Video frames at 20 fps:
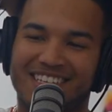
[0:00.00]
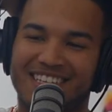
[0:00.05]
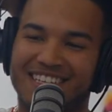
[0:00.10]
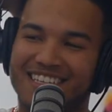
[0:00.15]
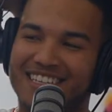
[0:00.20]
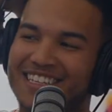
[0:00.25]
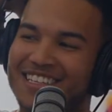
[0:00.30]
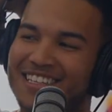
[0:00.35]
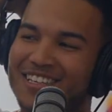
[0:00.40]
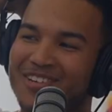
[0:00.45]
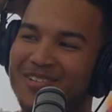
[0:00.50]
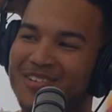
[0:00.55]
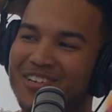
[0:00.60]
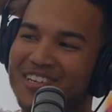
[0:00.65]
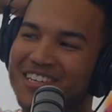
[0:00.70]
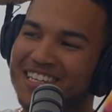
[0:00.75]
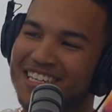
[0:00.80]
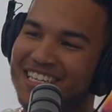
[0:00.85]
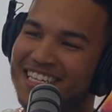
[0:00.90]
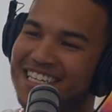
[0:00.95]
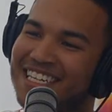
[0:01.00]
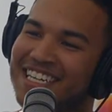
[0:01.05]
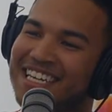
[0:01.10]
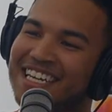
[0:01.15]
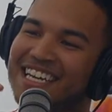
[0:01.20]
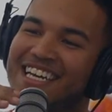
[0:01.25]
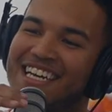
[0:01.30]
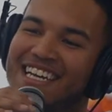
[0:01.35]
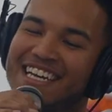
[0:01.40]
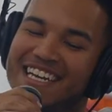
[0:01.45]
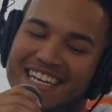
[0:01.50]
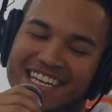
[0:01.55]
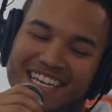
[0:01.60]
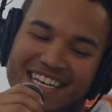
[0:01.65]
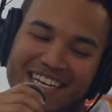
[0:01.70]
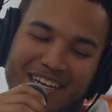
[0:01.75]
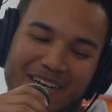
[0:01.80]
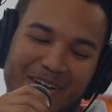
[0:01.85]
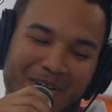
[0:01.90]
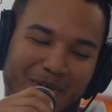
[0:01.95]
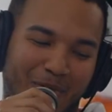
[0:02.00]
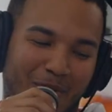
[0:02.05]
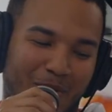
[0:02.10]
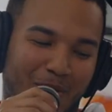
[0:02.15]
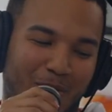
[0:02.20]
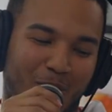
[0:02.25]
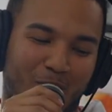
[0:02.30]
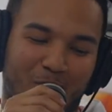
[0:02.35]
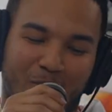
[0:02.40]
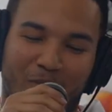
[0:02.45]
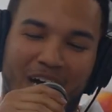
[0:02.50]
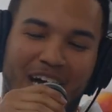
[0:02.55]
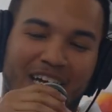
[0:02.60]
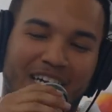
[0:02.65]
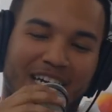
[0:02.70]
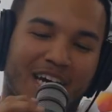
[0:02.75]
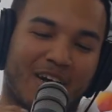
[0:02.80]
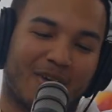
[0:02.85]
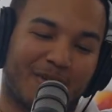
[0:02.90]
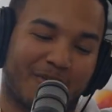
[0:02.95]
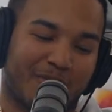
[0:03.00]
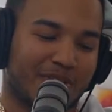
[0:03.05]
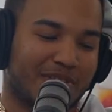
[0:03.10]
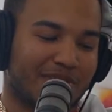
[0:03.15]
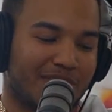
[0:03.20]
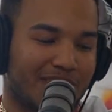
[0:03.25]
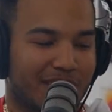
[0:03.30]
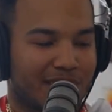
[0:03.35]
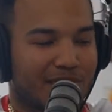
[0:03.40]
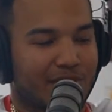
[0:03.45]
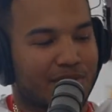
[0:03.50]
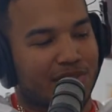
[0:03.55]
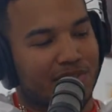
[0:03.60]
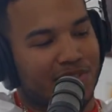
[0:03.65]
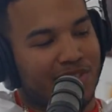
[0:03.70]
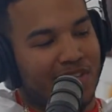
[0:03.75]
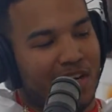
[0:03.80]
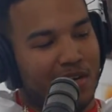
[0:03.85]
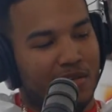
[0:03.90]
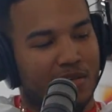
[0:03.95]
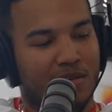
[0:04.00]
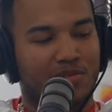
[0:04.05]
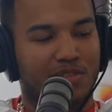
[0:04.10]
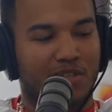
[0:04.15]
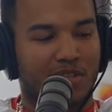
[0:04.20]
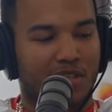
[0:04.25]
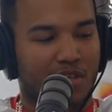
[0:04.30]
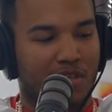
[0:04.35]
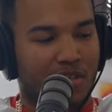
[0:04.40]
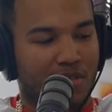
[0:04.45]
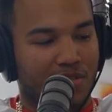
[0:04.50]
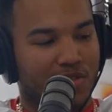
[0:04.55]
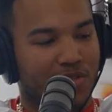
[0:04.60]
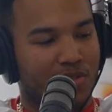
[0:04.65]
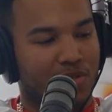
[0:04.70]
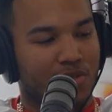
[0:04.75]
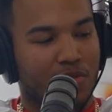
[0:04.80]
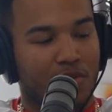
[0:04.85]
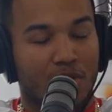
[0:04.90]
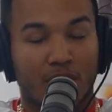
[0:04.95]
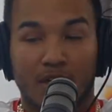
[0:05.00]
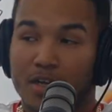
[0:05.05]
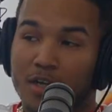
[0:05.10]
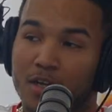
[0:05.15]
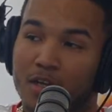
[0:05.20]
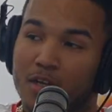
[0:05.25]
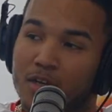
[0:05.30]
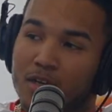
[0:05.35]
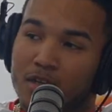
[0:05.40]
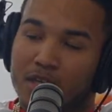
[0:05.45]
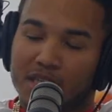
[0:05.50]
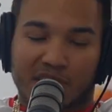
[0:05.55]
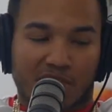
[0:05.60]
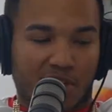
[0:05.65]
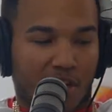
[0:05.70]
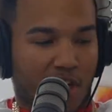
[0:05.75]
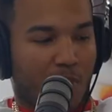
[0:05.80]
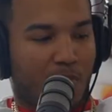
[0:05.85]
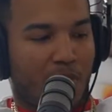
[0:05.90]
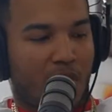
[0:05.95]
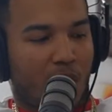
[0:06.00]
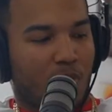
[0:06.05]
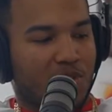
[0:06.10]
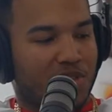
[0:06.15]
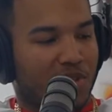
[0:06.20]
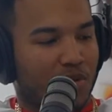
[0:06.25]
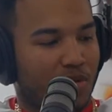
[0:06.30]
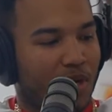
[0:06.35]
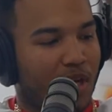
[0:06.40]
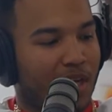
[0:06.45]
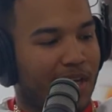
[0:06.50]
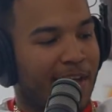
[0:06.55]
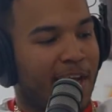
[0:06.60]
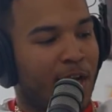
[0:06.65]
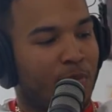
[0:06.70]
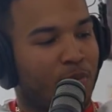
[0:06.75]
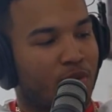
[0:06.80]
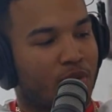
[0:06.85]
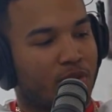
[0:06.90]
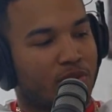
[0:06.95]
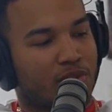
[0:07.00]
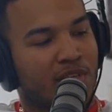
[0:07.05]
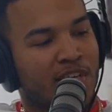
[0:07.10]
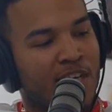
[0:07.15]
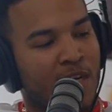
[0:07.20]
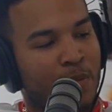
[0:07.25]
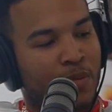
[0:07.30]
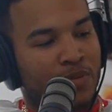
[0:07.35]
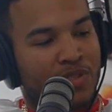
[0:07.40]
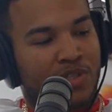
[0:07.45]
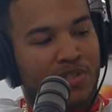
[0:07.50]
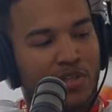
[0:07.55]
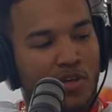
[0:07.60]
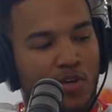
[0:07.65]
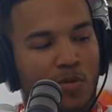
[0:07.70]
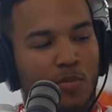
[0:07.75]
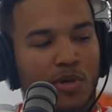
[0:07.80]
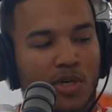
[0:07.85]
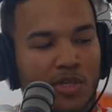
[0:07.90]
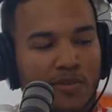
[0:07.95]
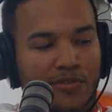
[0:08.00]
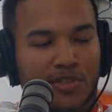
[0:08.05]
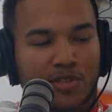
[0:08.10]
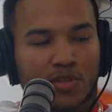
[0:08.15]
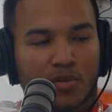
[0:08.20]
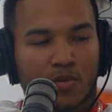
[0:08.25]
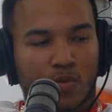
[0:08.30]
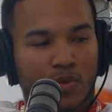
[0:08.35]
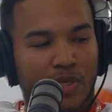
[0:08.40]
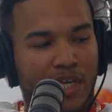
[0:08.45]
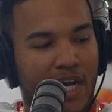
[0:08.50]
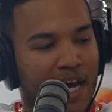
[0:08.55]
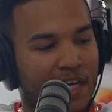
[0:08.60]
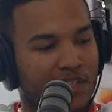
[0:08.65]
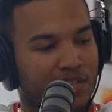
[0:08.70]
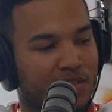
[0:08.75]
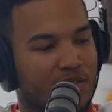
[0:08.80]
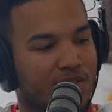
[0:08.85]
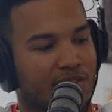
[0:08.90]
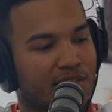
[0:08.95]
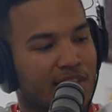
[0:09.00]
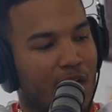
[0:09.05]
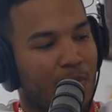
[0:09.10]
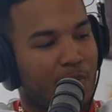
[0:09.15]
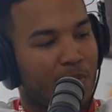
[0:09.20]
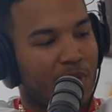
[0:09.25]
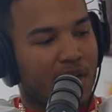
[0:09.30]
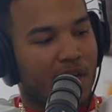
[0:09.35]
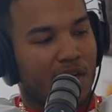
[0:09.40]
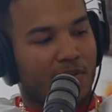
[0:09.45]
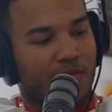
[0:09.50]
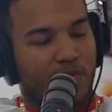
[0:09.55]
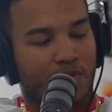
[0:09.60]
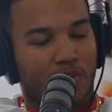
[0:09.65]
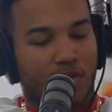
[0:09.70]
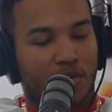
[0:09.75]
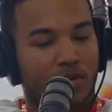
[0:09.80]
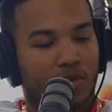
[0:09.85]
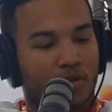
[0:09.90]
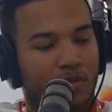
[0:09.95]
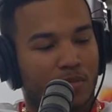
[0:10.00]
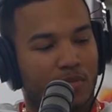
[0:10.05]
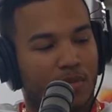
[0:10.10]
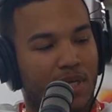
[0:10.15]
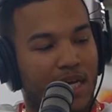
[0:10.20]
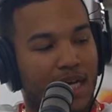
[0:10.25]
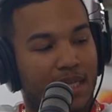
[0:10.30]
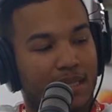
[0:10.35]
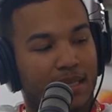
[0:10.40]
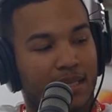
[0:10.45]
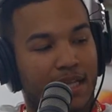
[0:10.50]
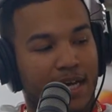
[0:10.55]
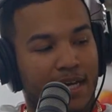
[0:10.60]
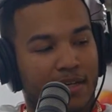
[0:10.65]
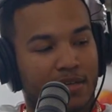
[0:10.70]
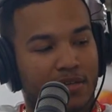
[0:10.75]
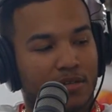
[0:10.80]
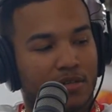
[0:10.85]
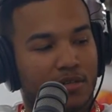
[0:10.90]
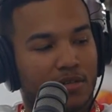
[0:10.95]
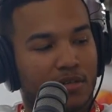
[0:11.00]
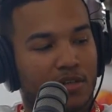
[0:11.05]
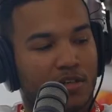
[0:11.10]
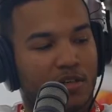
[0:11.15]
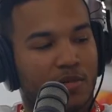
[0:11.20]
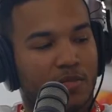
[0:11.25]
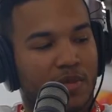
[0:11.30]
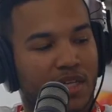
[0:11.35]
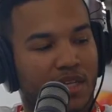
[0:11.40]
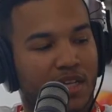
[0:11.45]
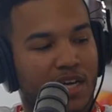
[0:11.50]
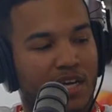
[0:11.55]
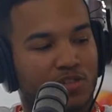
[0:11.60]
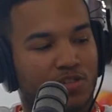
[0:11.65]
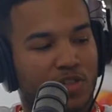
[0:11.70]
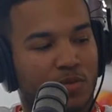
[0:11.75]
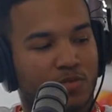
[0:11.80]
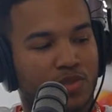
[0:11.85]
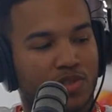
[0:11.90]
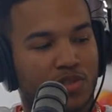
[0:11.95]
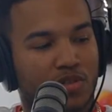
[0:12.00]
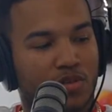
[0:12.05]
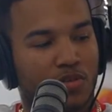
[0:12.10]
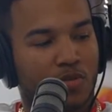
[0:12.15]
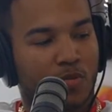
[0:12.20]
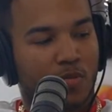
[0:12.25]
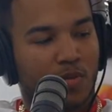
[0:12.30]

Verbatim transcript: He did that shit. Yeah. Look at him. He did it. We'll we'll find out further details as time comes along. So let's talk about what's going on in April though. So April's a dope month. So we actually just got back from Atlanta. Um, the Atlanta trip was